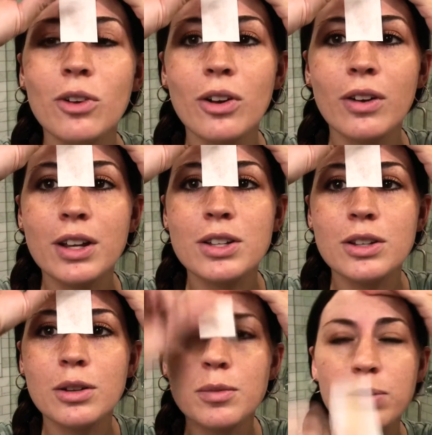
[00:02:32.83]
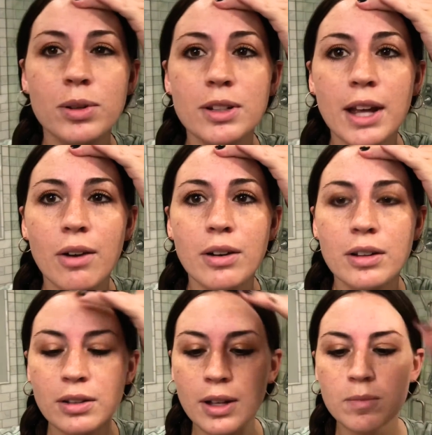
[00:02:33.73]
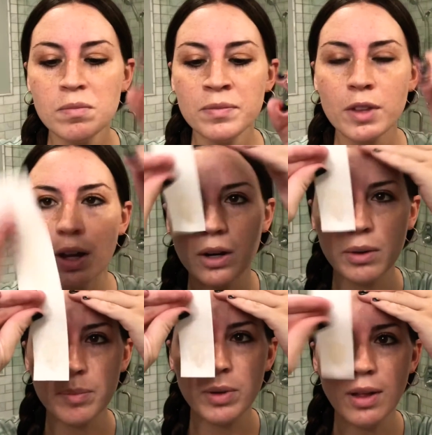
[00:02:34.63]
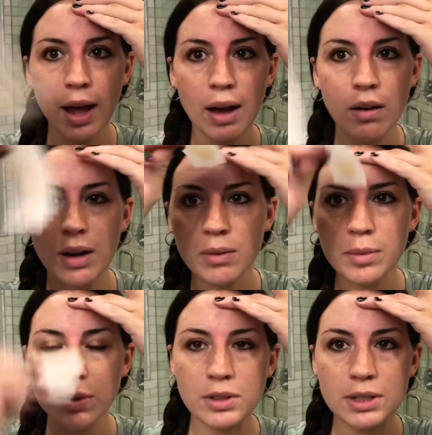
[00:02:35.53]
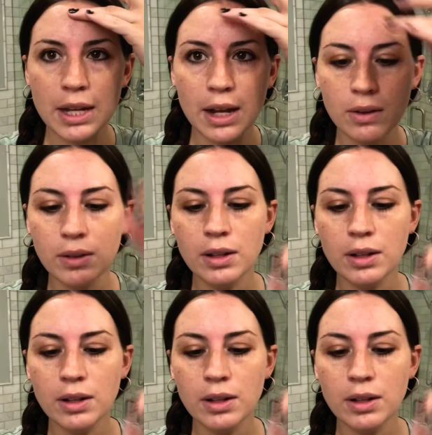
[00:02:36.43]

going to pull down. I don't wanna pull out, I wanna pull down.